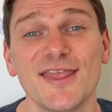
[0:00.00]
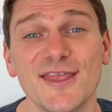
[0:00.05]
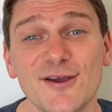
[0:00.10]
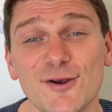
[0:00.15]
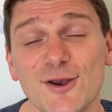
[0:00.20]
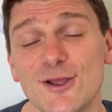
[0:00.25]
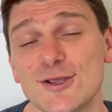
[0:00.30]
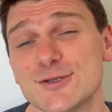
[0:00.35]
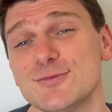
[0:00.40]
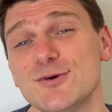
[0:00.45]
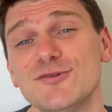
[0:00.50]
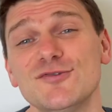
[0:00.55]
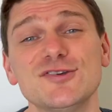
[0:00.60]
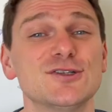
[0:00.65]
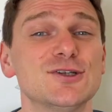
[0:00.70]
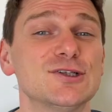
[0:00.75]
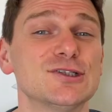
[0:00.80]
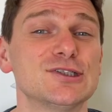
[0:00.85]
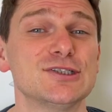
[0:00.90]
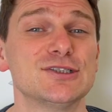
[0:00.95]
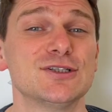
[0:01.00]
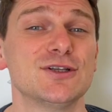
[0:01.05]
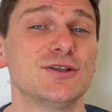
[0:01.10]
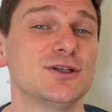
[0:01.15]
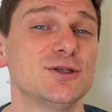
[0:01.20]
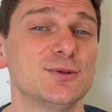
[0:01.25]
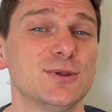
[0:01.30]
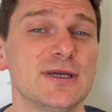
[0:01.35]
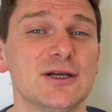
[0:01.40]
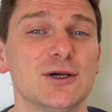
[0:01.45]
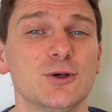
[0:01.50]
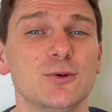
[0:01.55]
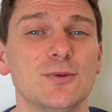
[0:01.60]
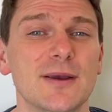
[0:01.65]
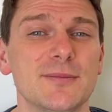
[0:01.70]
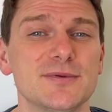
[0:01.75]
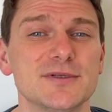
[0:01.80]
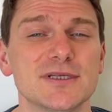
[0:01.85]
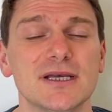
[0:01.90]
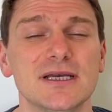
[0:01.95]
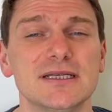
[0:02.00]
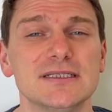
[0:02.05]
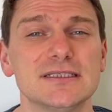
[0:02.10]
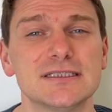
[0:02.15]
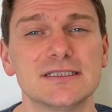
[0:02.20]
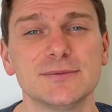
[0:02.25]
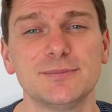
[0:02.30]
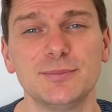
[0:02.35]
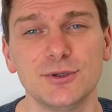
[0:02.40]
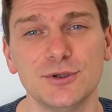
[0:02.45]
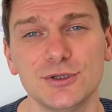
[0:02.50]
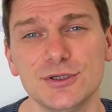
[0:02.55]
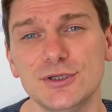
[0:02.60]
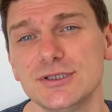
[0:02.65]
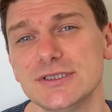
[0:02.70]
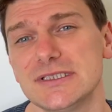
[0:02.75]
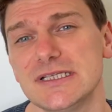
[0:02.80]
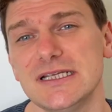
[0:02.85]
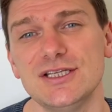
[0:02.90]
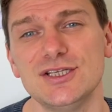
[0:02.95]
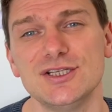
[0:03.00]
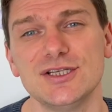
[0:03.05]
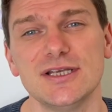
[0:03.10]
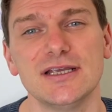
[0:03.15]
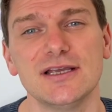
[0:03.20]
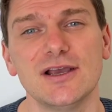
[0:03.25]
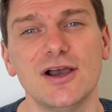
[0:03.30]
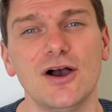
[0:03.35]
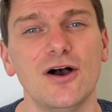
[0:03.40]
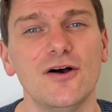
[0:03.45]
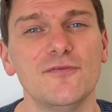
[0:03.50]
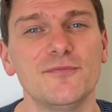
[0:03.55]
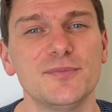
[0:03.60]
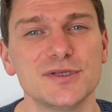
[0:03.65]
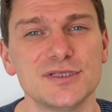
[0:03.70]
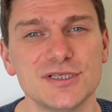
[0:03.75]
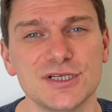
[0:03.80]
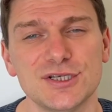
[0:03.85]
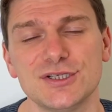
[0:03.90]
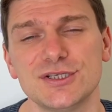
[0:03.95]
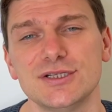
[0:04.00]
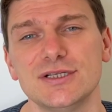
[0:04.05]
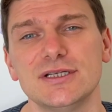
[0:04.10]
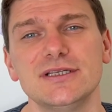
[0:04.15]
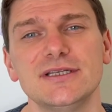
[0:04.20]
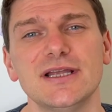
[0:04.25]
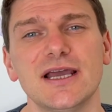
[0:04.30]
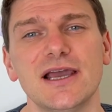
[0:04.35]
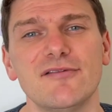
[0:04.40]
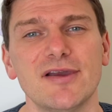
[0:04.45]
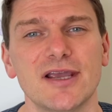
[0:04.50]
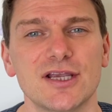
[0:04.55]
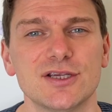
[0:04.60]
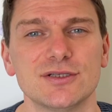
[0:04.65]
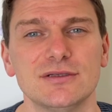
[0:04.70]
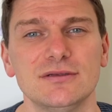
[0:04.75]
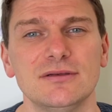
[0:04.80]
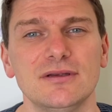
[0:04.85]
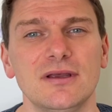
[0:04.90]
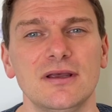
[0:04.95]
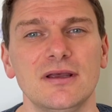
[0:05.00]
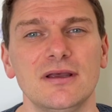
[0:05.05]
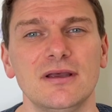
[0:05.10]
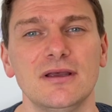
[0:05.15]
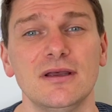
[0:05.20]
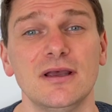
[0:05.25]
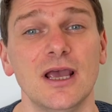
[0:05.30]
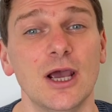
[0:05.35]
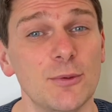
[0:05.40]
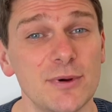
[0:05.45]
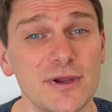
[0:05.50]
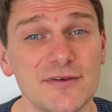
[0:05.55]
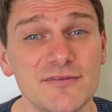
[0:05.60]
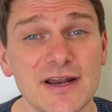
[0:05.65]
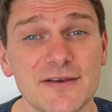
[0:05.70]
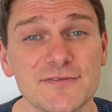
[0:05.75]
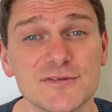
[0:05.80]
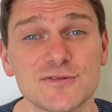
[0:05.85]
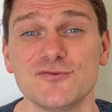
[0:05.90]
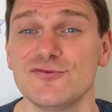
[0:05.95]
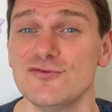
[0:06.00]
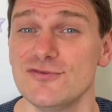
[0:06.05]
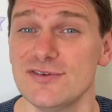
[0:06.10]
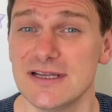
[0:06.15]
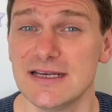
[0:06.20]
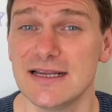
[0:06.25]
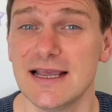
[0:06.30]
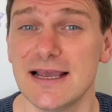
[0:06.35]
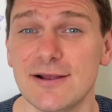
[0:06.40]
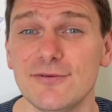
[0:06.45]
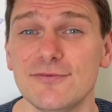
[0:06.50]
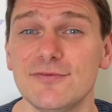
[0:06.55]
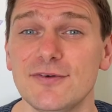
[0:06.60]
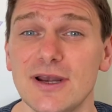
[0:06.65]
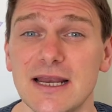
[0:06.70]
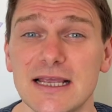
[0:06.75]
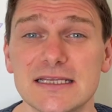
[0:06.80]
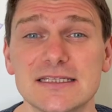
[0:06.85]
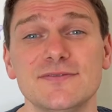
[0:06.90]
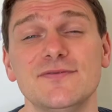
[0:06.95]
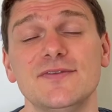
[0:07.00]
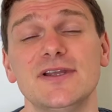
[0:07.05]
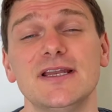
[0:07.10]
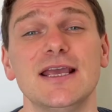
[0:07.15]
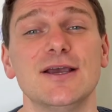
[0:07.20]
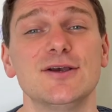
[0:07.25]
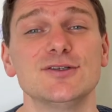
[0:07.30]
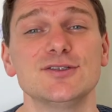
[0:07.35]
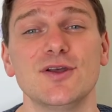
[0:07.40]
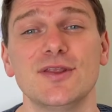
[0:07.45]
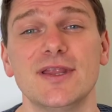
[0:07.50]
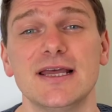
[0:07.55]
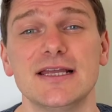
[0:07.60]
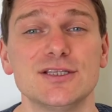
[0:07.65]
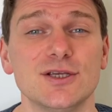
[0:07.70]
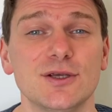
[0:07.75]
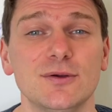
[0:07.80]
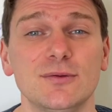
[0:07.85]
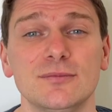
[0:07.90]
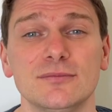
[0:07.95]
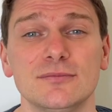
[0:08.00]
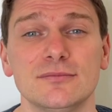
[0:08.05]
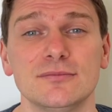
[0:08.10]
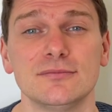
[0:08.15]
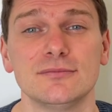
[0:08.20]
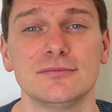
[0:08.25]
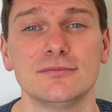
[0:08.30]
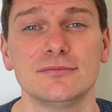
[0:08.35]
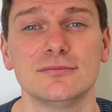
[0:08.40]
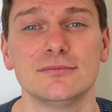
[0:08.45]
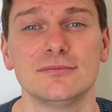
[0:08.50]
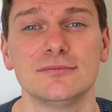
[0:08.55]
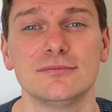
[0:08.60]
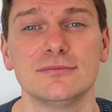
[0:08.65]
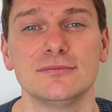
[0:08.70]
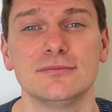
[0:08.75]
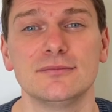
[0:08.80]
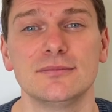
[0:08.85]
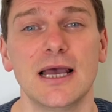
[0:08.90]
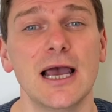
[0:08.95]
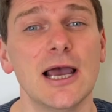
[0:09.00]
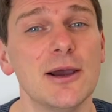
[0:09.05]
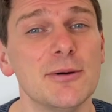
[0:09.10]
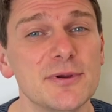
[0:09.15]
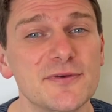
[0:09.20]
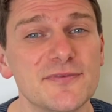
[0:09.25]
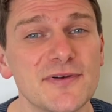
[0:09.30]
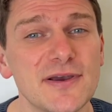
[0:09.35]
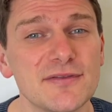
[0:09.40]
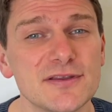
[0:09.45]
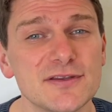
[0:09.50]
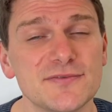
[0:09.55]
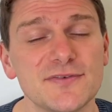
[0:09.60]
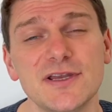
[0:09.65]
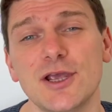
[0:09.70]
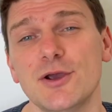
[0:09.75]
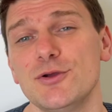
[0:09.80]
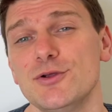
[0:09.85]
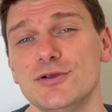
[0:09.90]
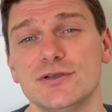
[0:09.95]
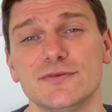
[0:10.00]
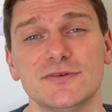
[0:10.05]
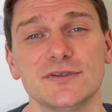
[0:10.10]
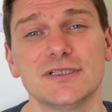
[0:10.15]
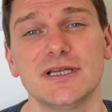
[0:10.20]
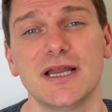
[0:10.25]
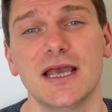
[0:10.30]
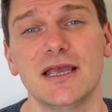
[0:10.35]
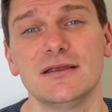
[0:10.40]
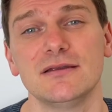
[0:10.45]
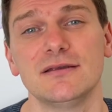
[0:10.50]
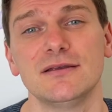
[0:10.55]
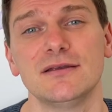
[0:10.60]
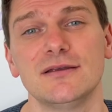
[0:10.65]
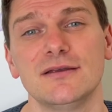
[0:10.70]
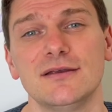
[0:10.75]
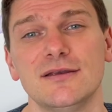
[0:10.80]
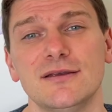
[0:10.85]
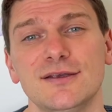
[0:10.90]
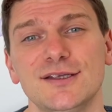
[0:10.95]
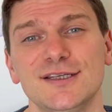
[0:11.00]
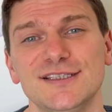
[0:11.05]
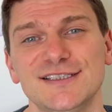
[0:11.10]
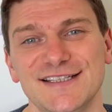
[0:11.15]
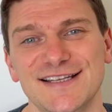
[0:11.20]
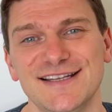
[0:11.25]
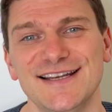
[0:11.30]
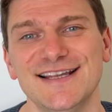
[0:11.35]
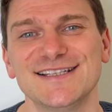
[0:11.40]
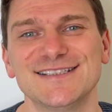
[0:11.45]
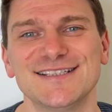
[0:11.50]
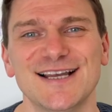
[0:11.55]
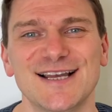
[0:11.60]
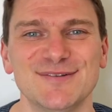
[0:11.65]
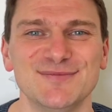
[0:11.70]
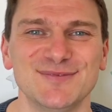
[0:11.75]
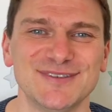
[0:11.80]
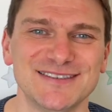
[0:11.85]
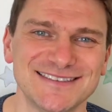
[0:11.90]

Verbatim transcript: There are lots more resources on the Twinkl website to support your teaching of position and direction, and we even have some really helpful lesson videos on there too. I hope you found this video useful today. See you next time.